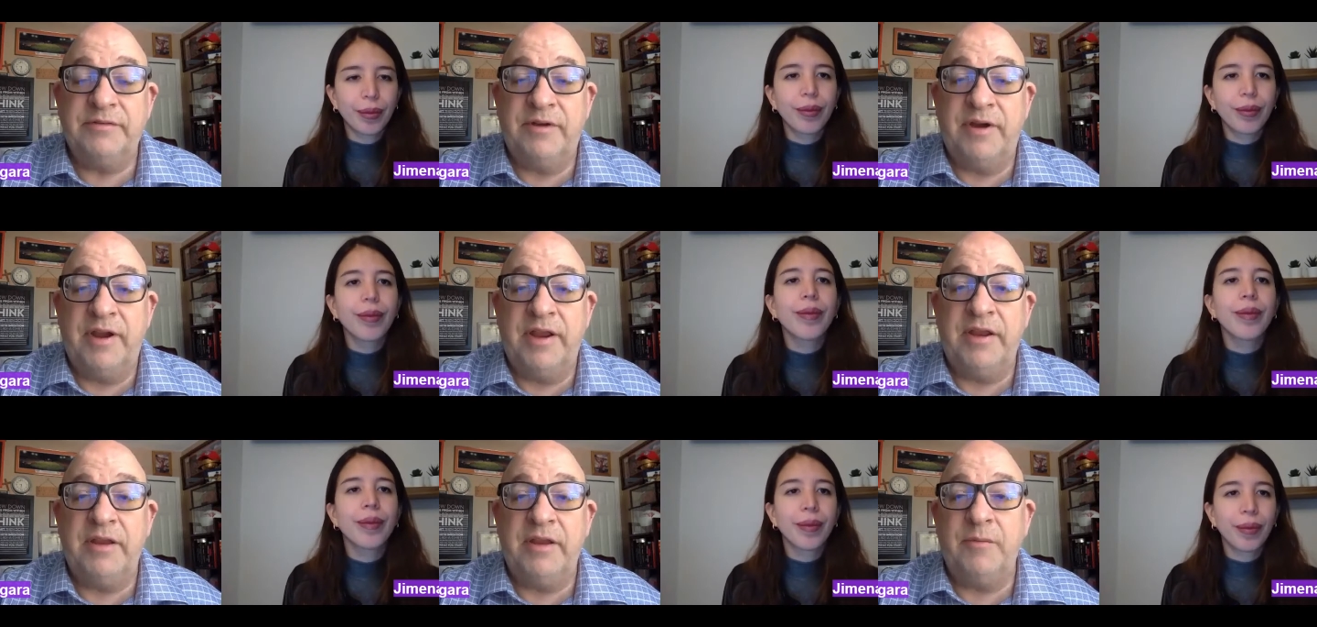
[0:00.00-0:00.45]

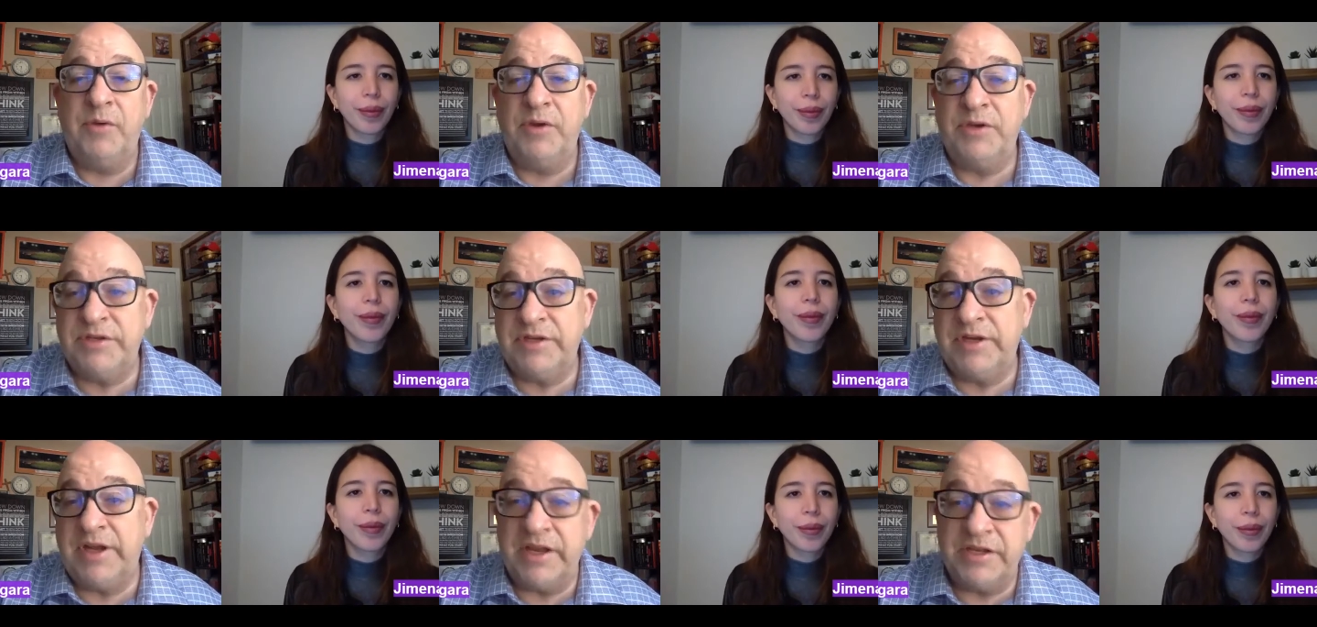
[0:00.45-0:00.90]
Speaker 1: Right.
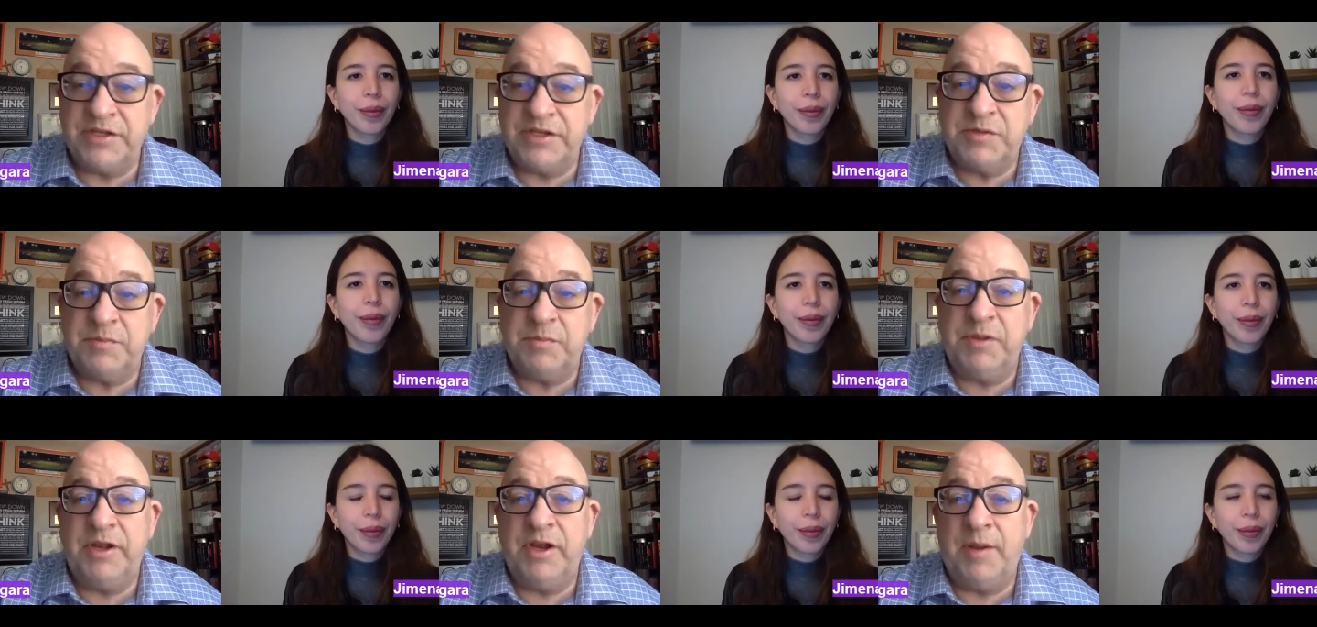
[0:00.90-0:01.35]
Which gets
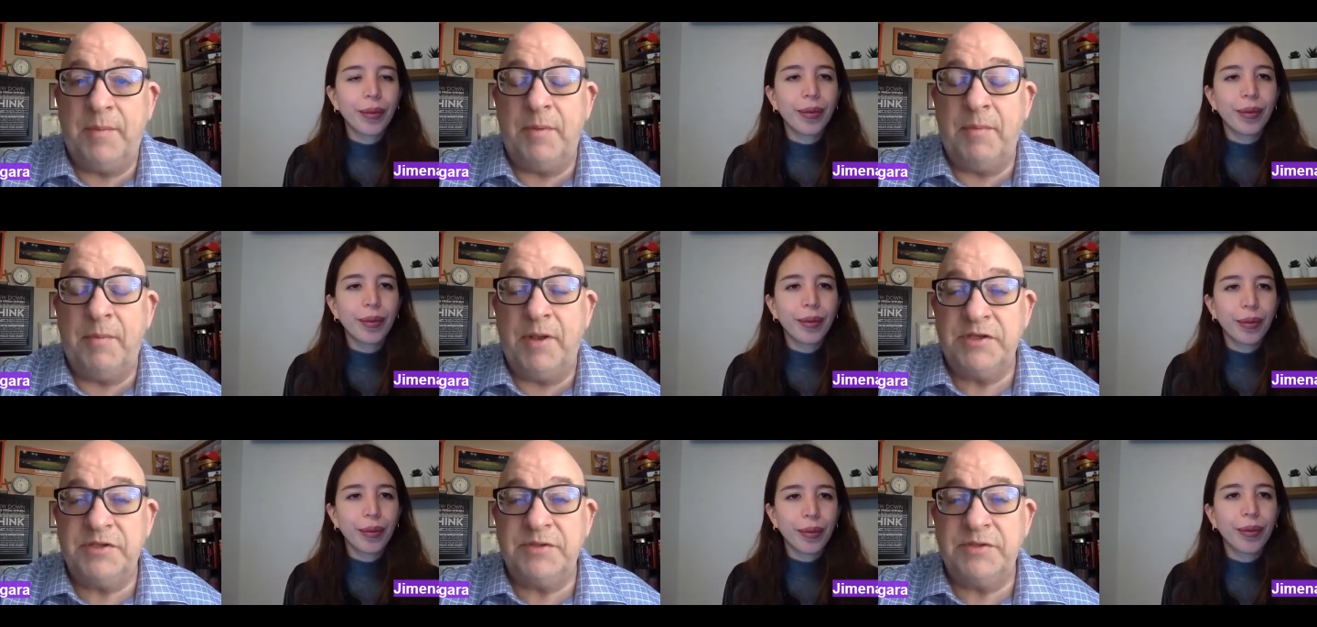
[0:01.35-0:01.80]
split up
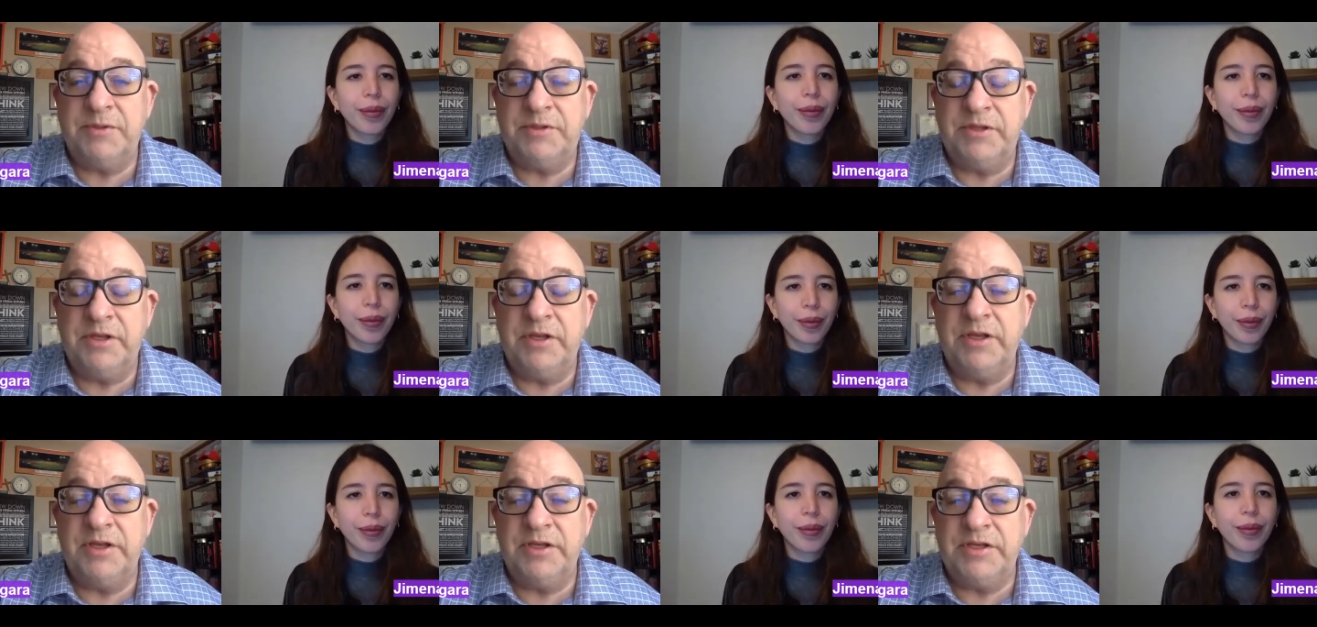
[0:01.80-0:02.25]
amongst
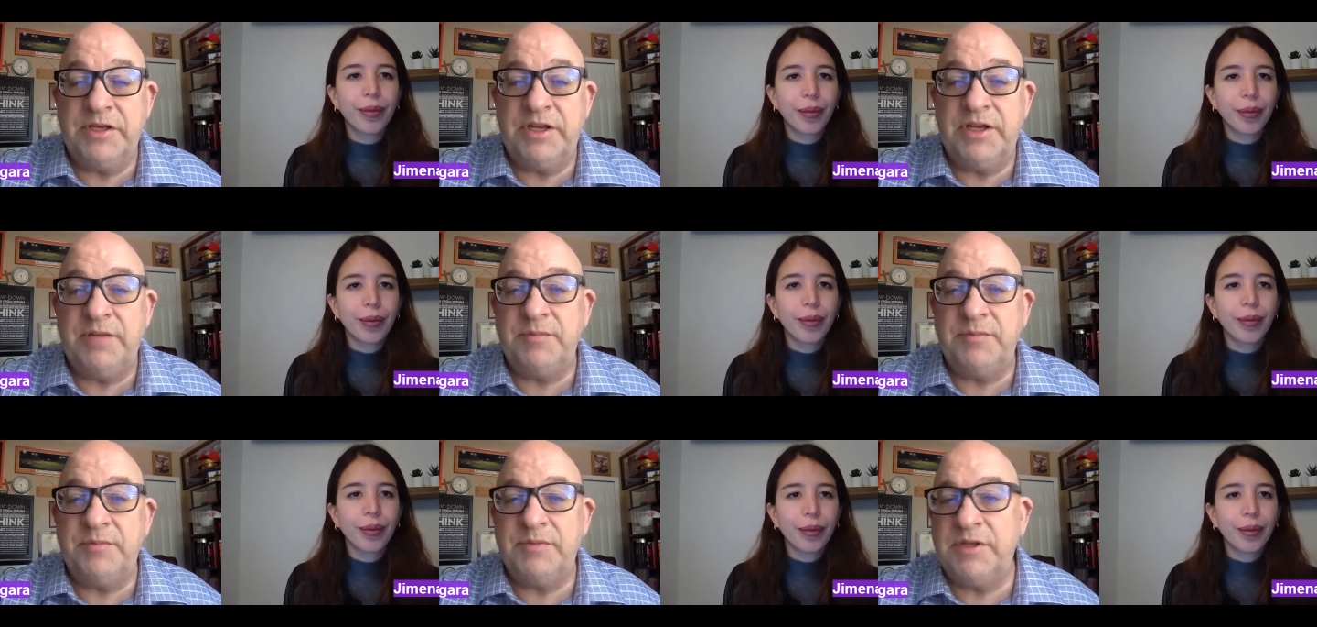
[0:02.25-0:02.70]
the
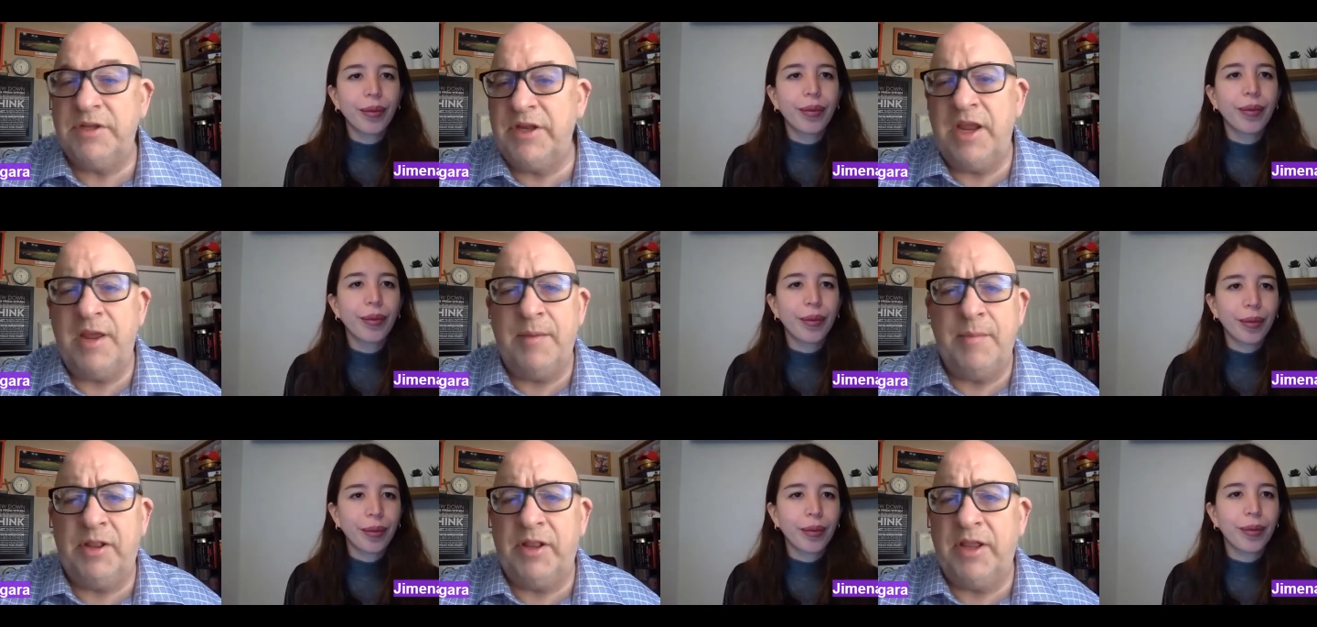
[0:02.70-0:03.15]
teams. And the
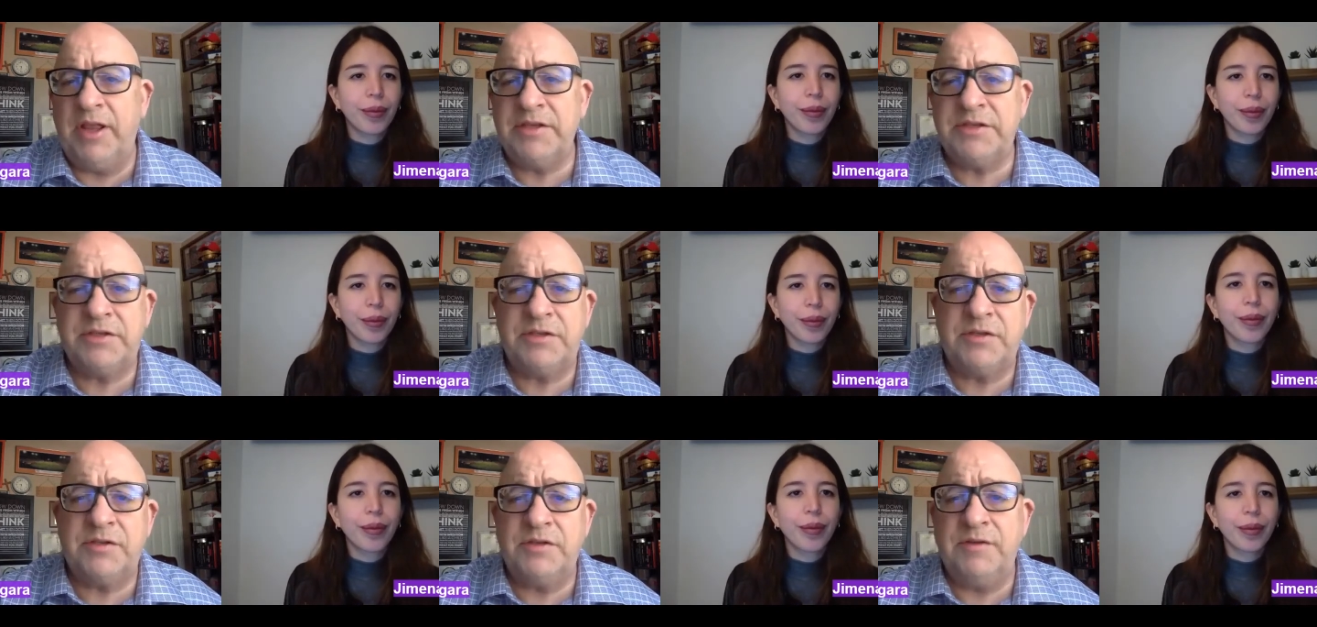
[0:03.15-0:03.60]

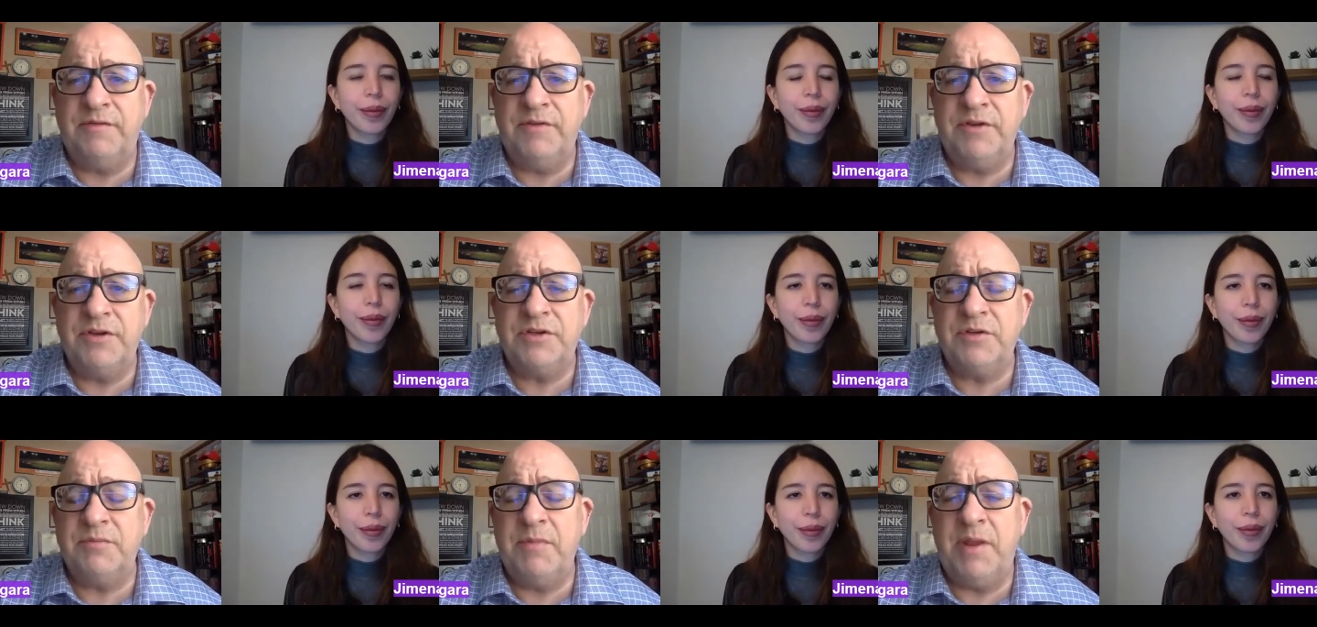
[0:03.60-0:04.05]
MLS
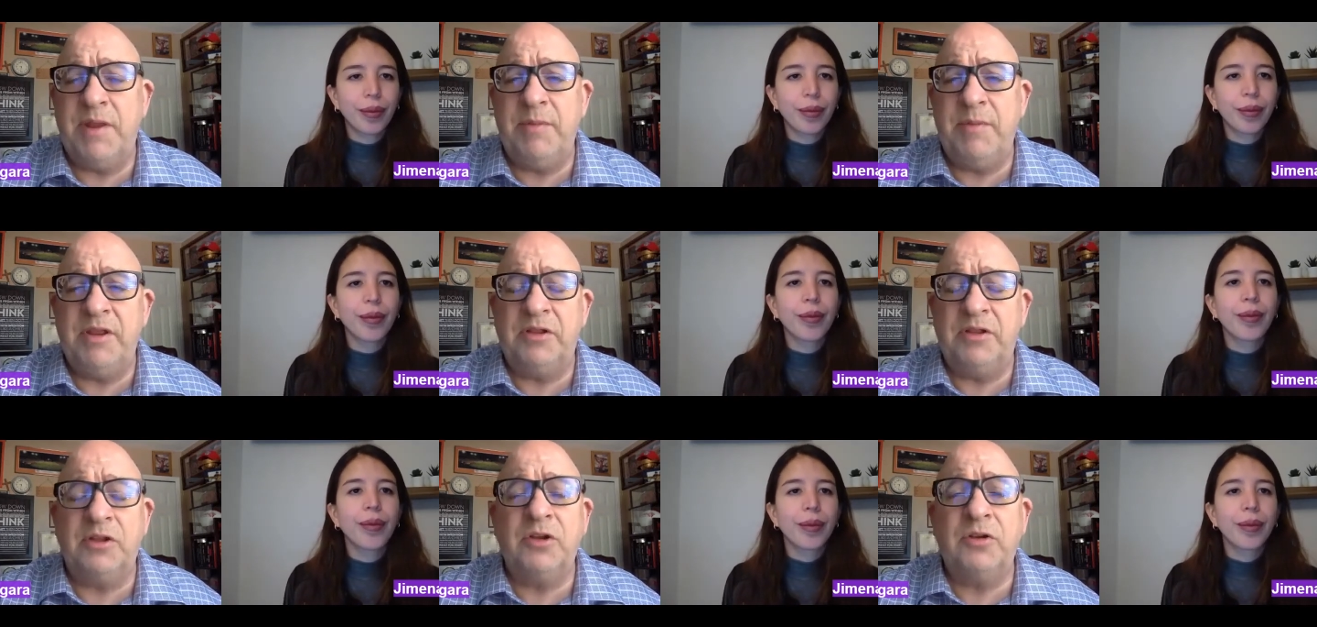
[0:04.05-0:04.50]
division may
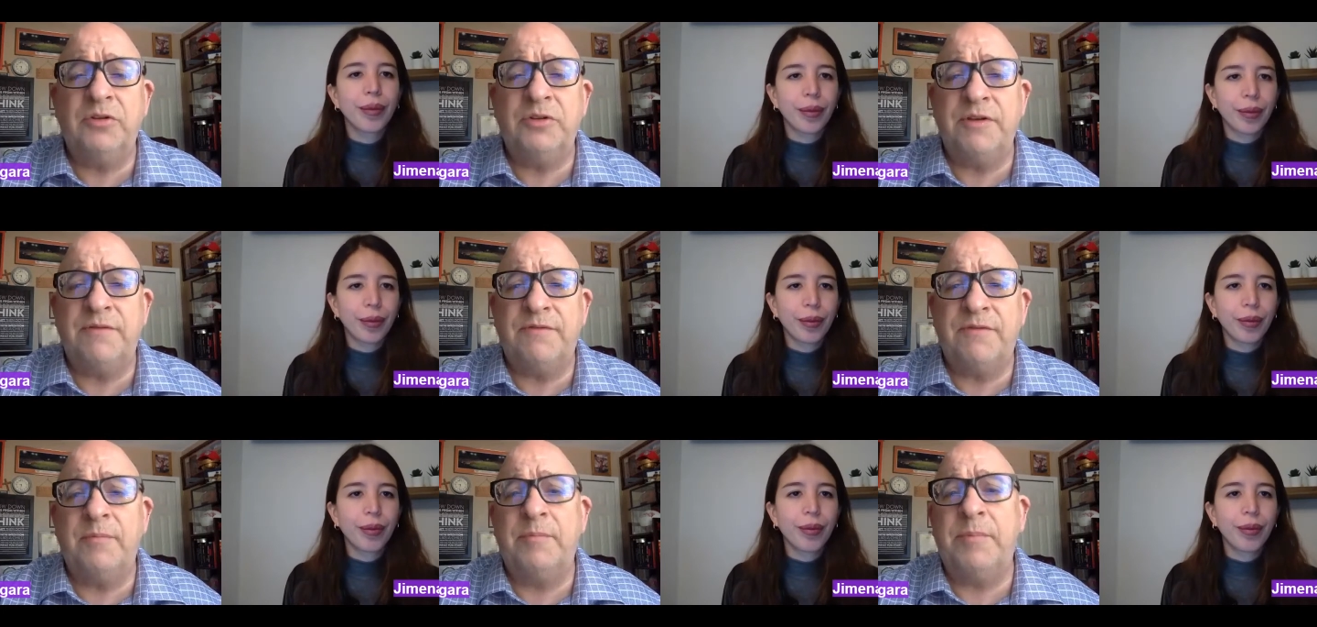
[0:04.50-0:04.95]
be a little
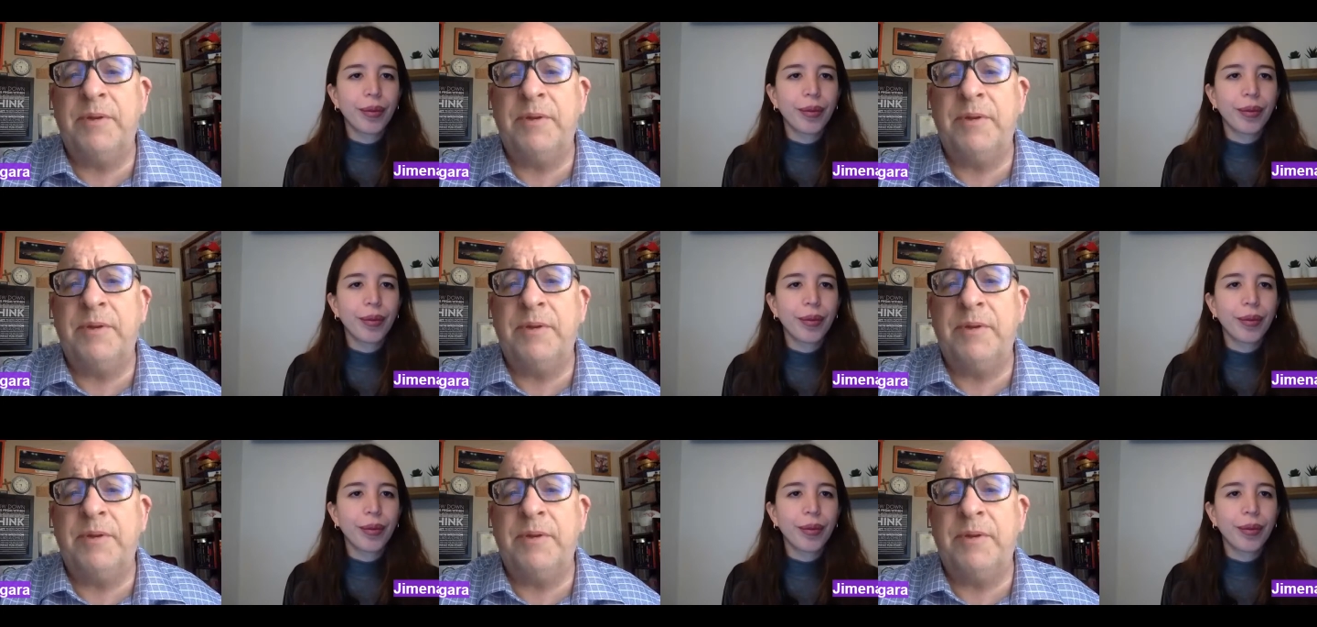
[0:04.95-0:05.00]
different,